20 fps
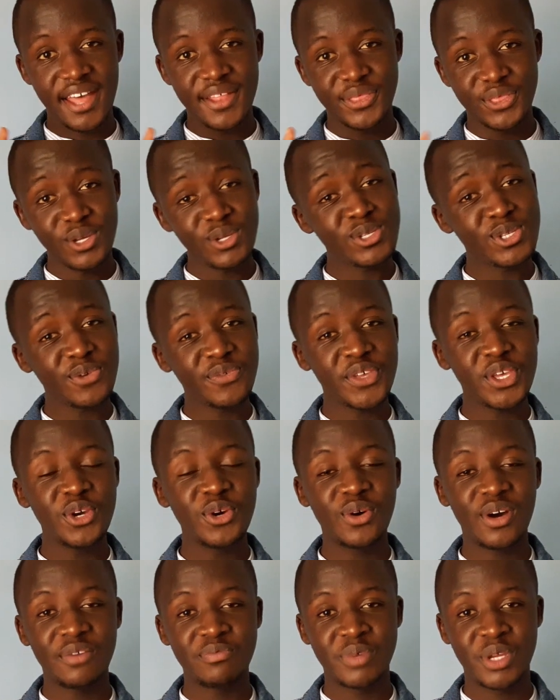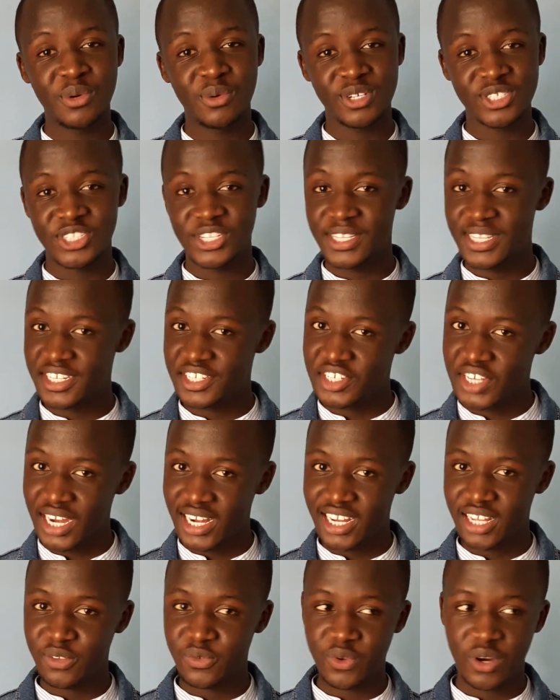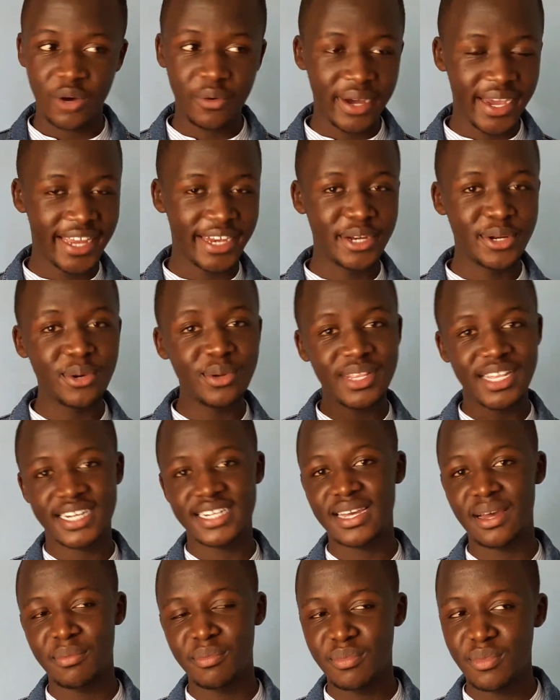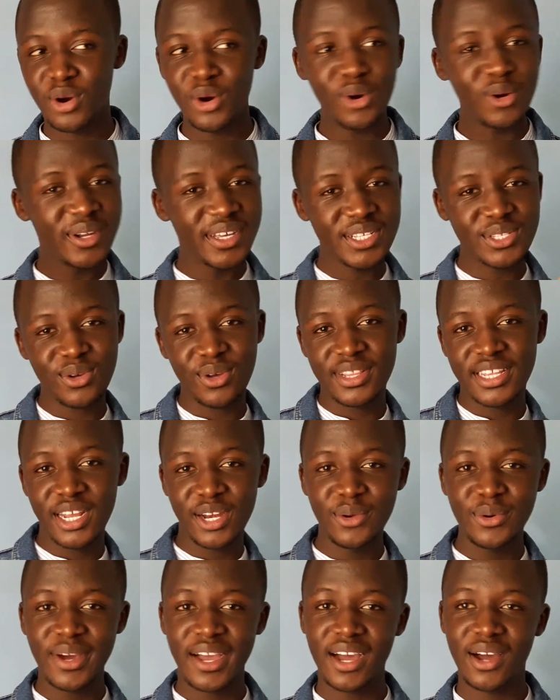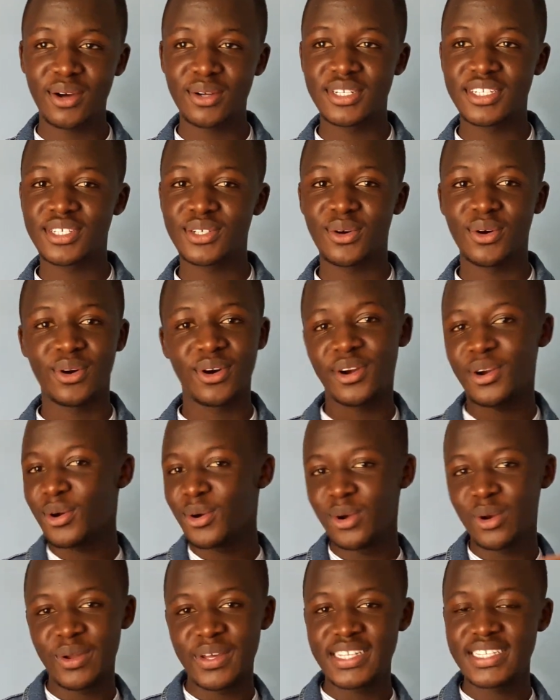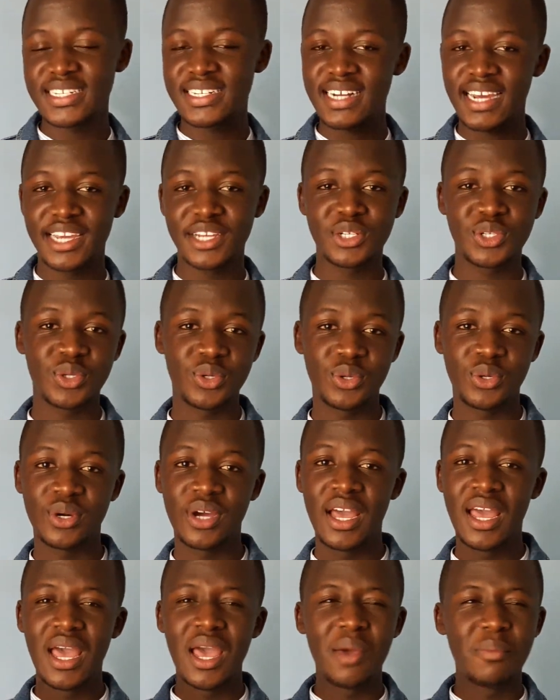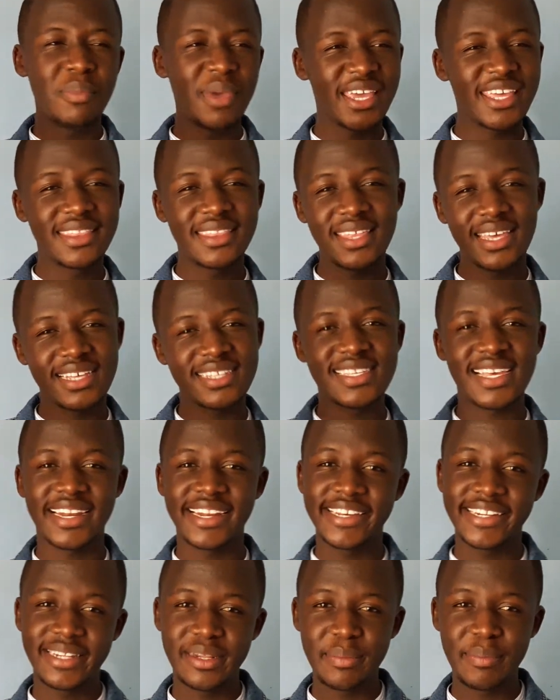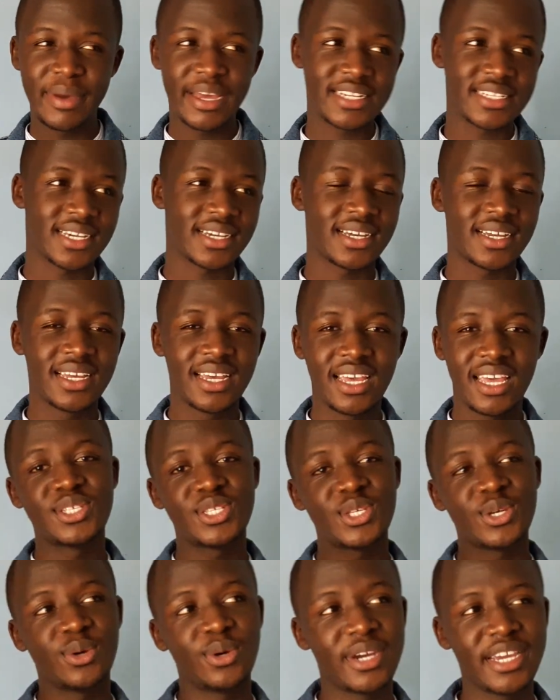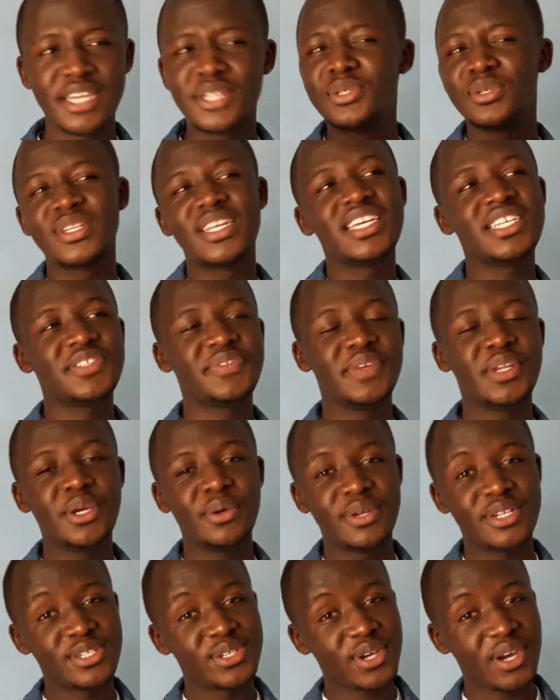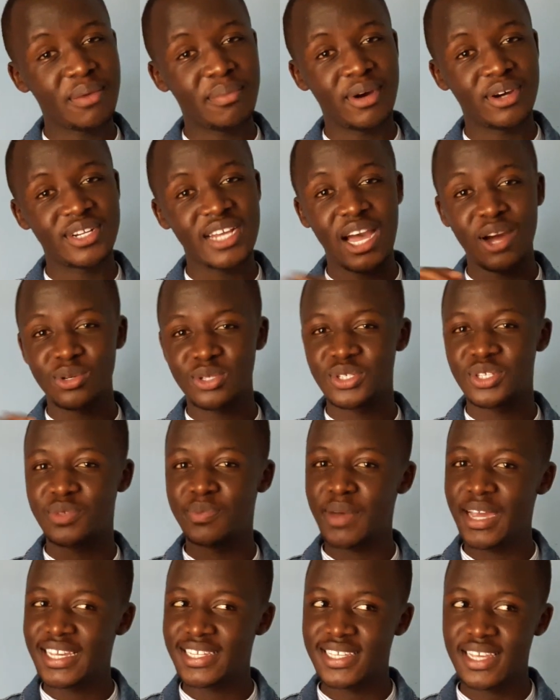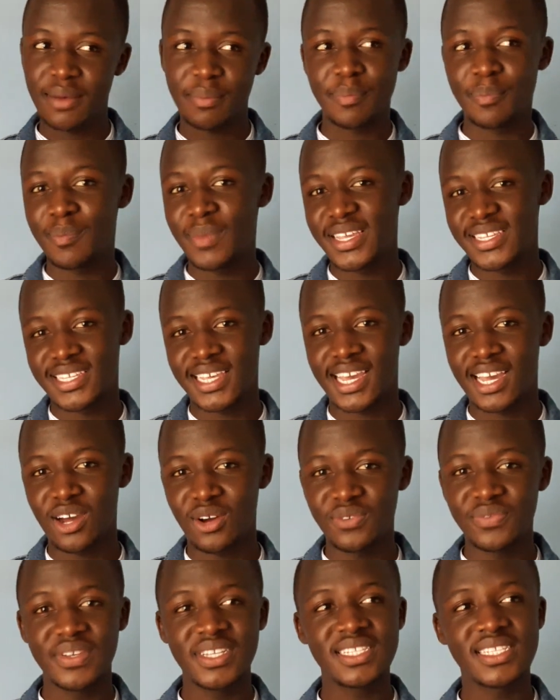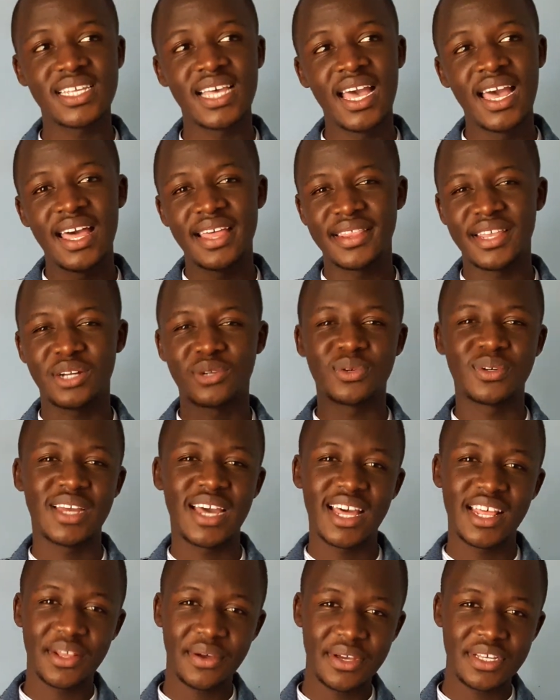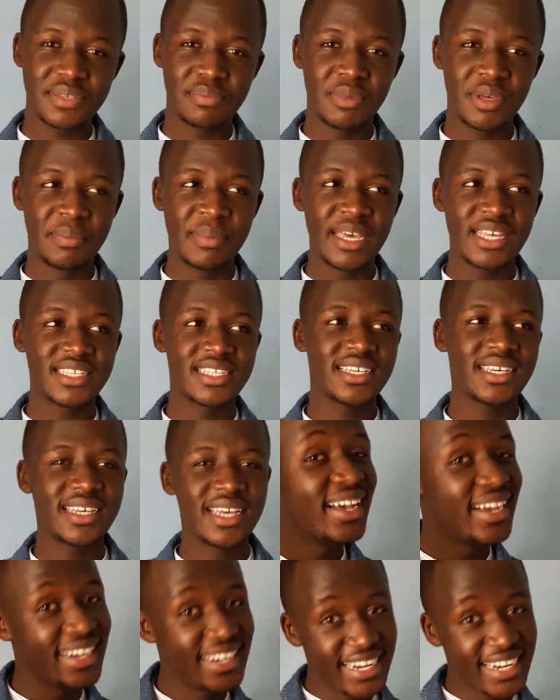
Those of you who have been watching this channel for a while know that I'm always on the lookout or always trying to make things a little better. So in today's video, we'll talk about how to spice up basic outfits that would otherwise be basic.